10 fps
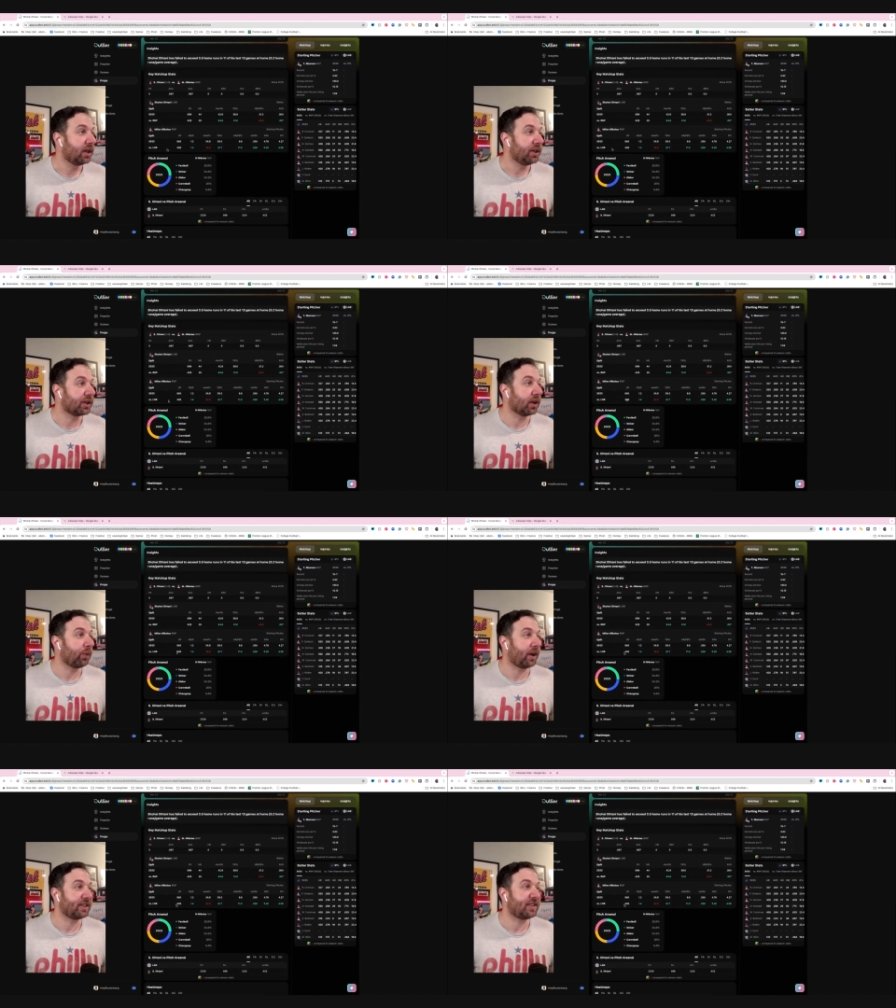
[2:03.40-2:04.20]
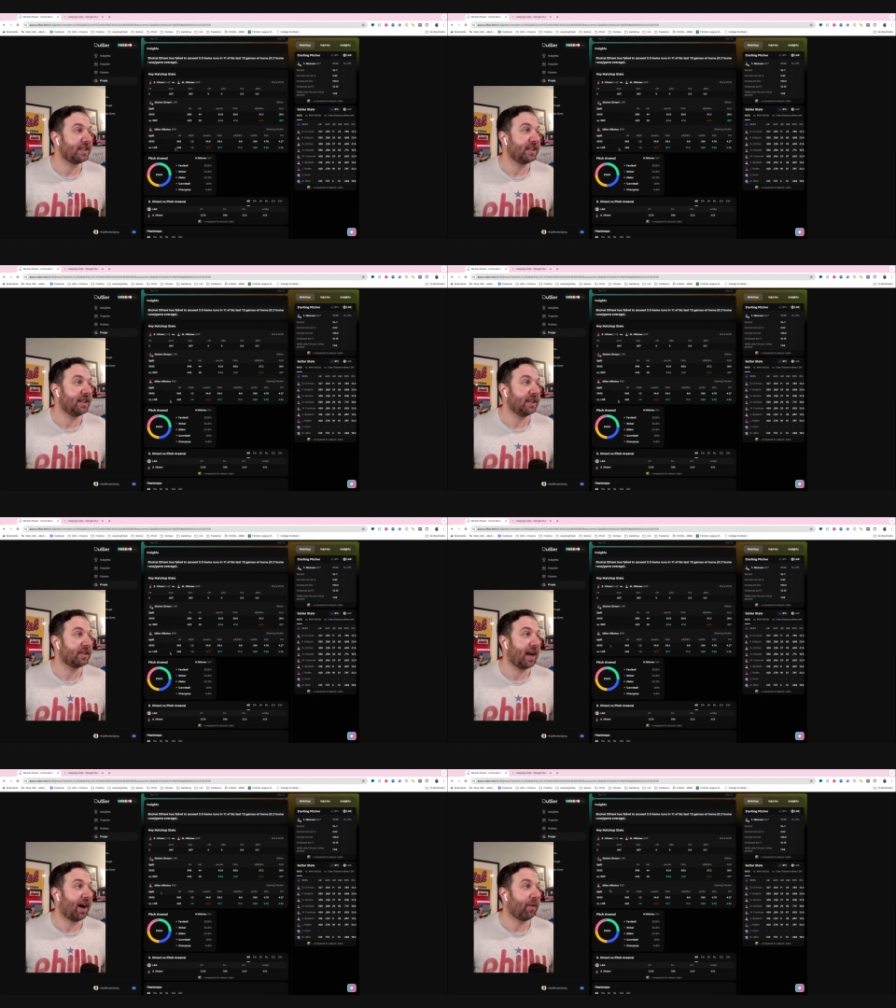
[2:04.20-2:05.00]
you're going to want to see
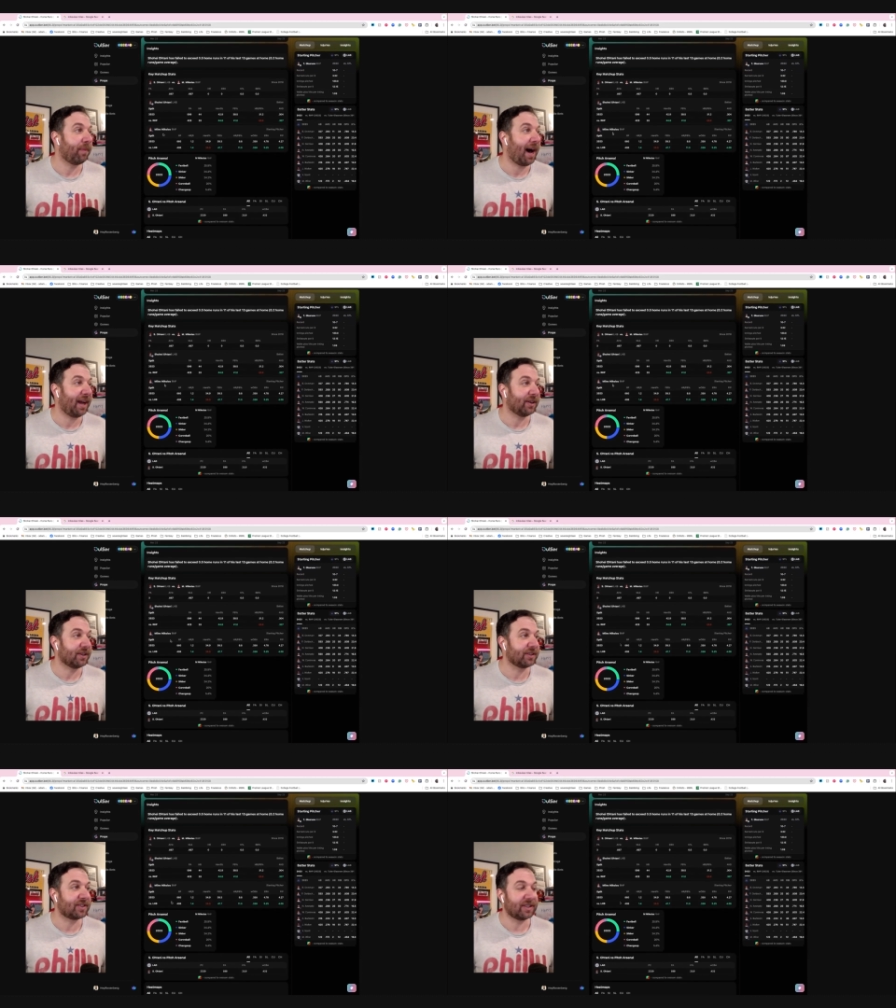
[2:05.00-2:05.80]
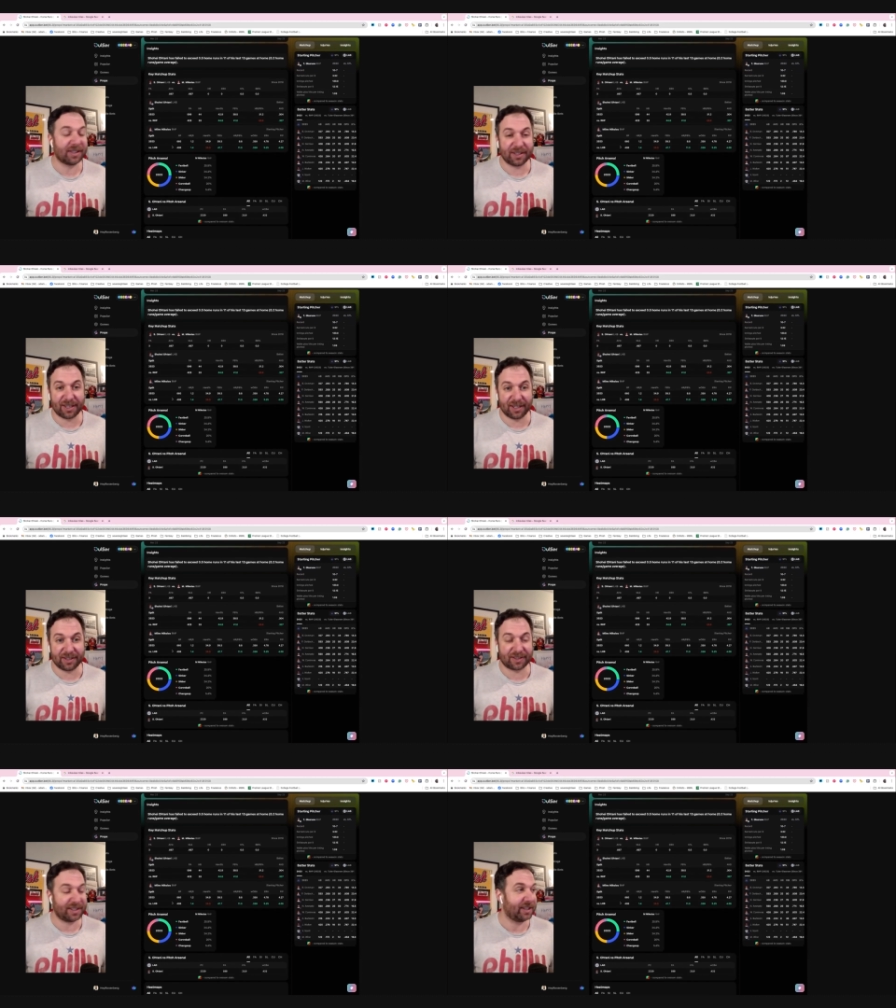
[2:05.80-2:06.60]
how Miles
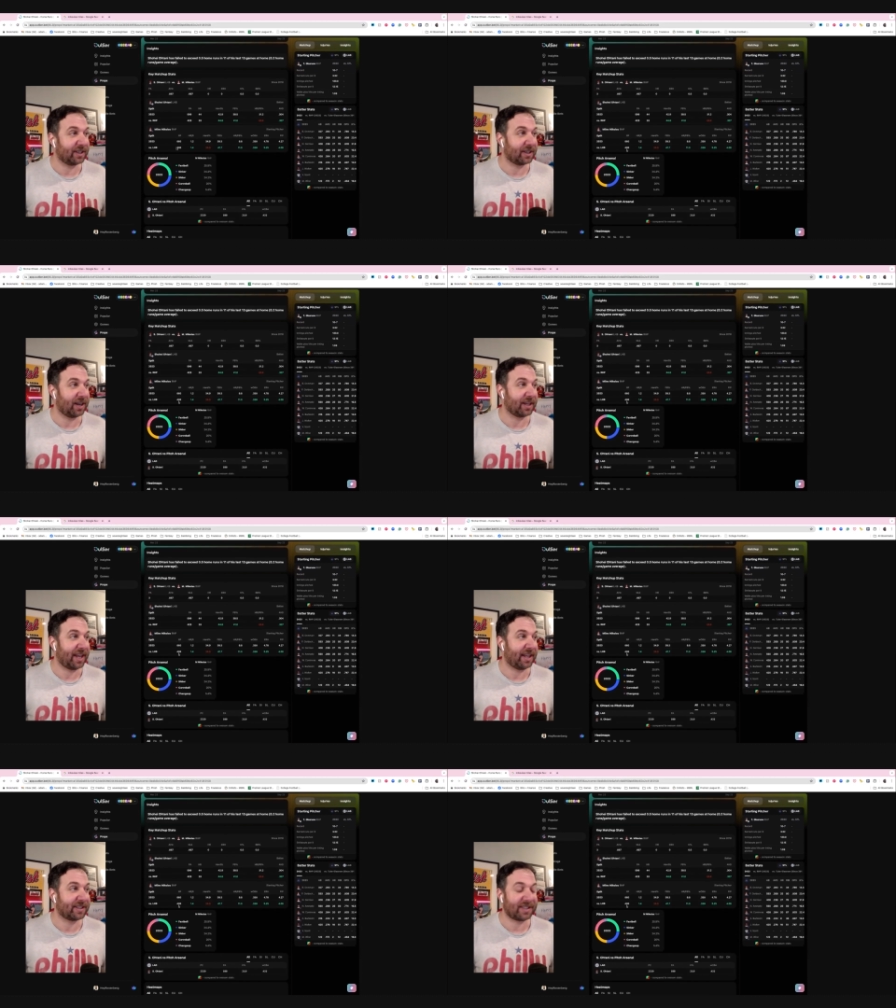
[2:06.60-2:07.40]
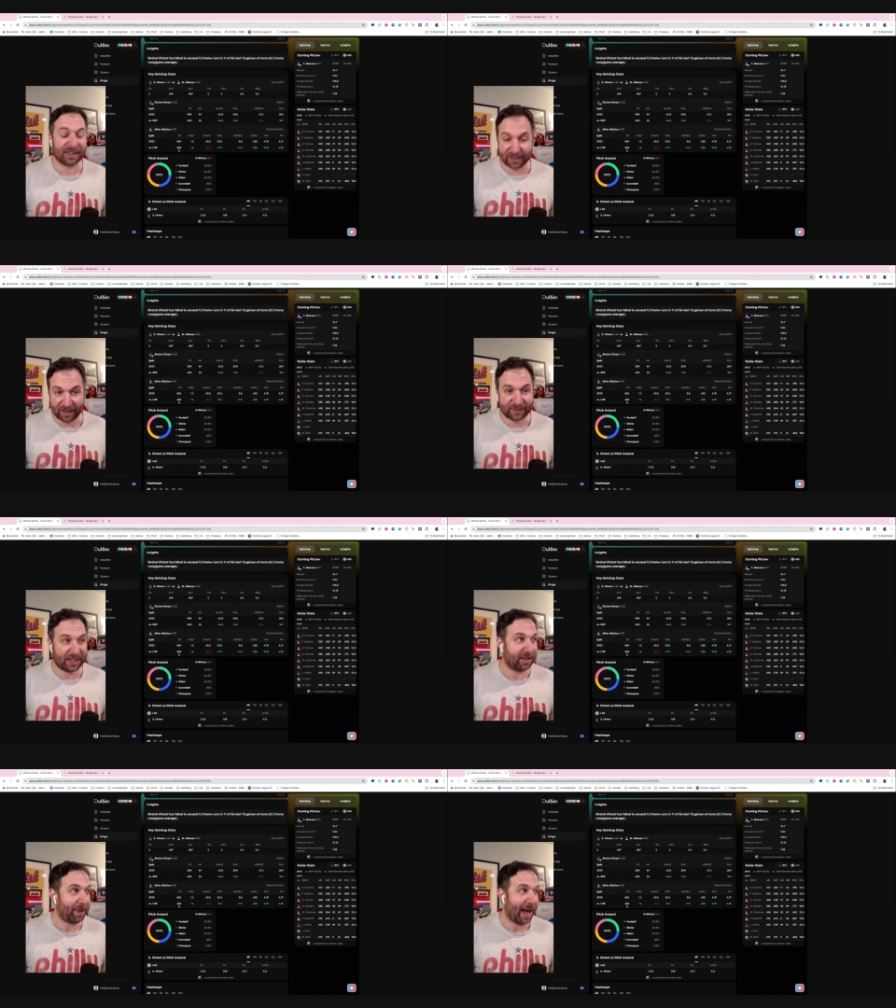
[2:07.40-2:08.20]
does here against
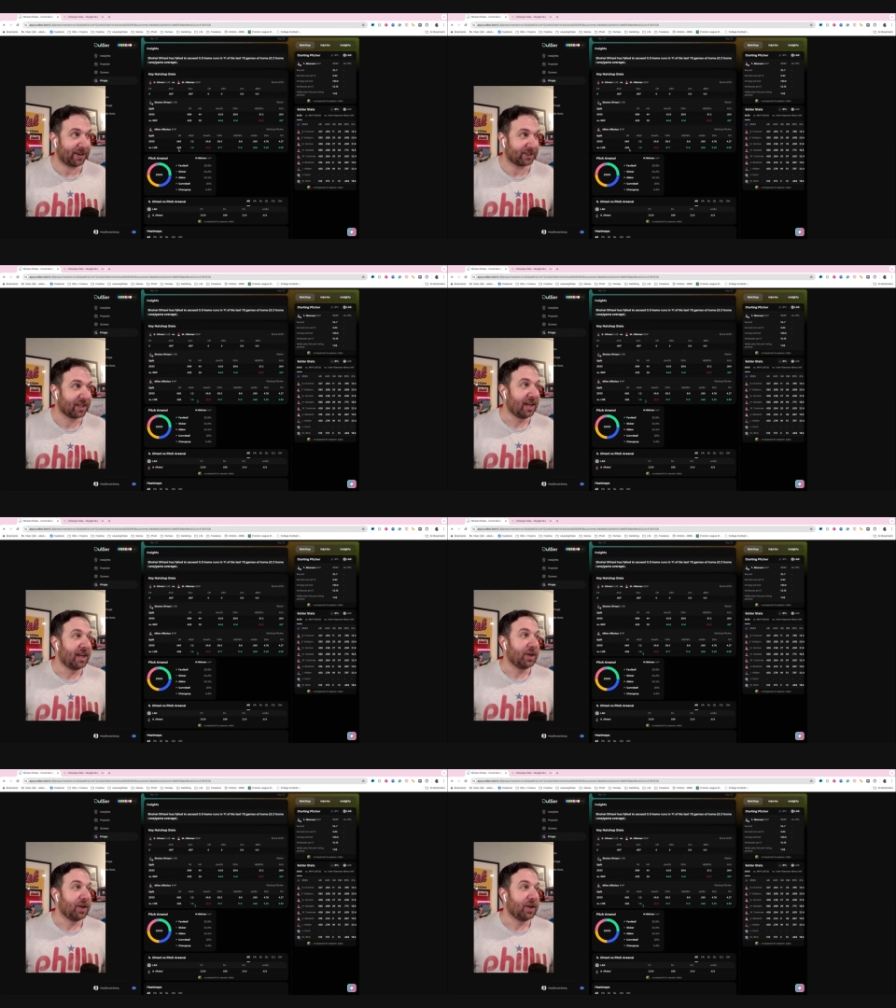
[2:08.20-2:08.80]
left-handed batters.